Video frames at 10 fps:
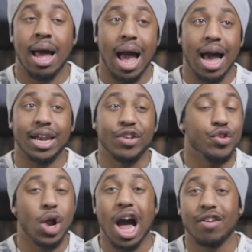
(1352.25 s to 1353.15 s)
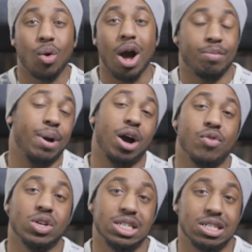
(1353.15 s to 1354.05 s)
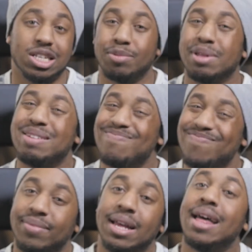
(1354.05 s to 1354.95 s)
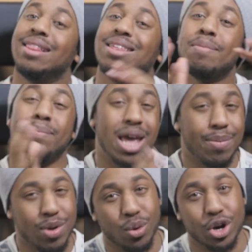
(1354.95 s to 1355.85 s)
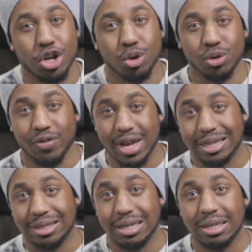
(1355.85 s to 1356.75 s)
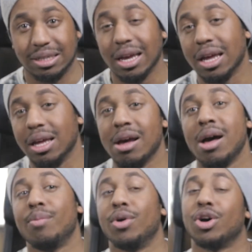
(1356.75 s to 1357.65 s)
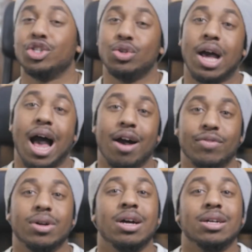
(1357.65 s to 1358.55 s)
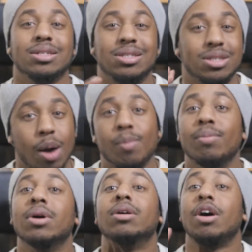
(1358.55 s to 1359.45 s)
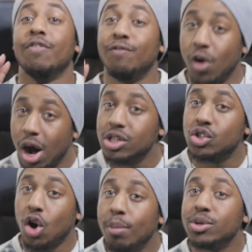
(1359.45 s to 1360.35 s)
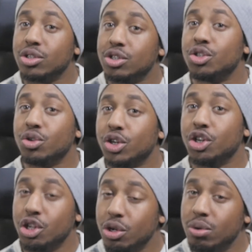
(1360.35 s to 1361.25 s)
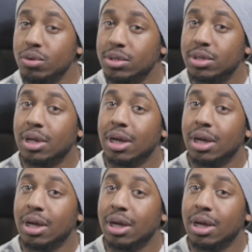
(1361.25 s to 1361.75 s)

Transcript: And if you don't have quite a powerful system, then maybe you want to use VSDC because you have some advanced options you can use,